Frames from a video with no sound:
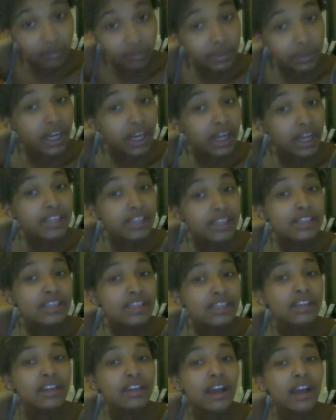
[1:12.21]

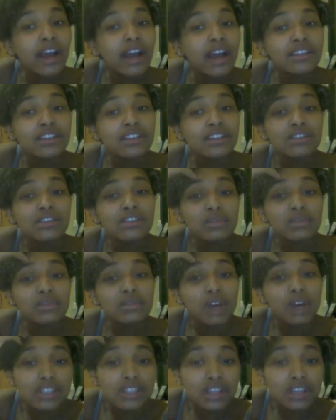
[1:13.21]
because I just do
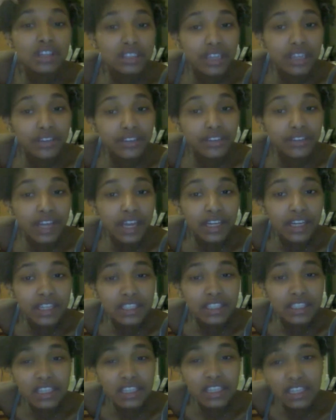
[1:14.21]
wash and goes every day and
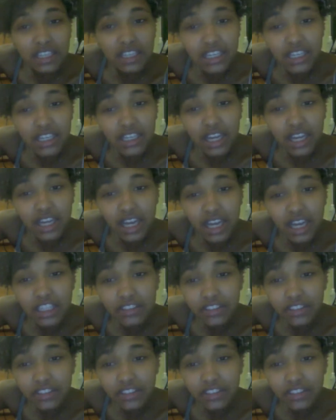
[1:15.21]
it's getting kind of